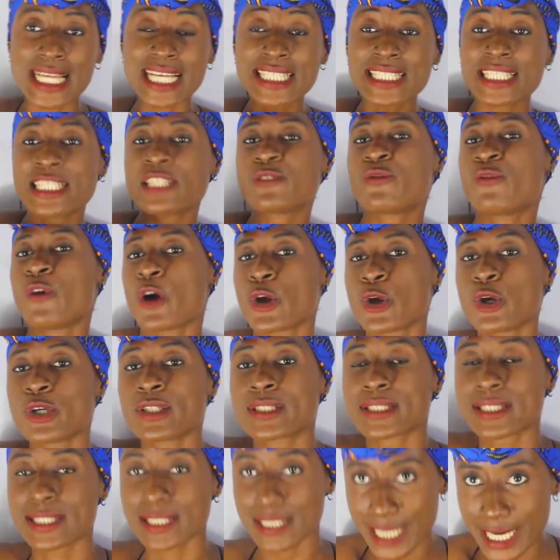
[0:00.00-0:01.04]
That is for your
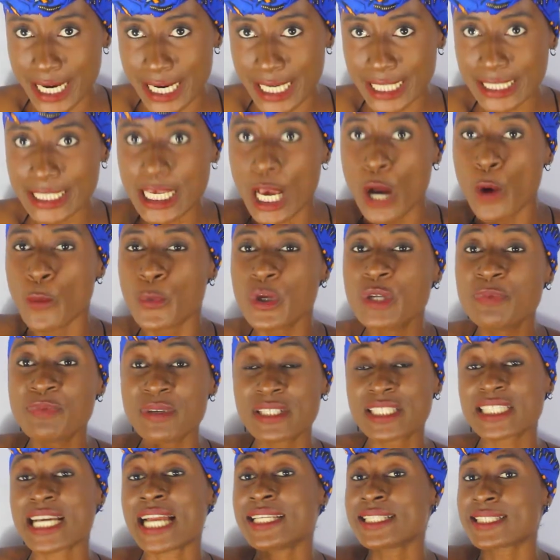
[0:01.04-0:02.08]
skirt, which
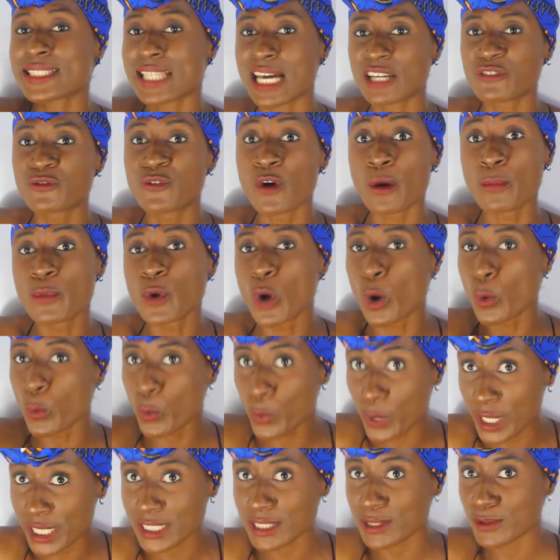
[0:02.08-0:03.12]
basically starts from your
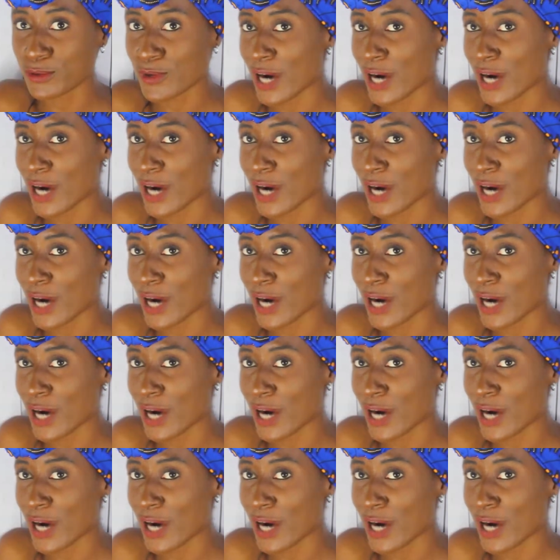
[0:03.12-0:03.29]
waist,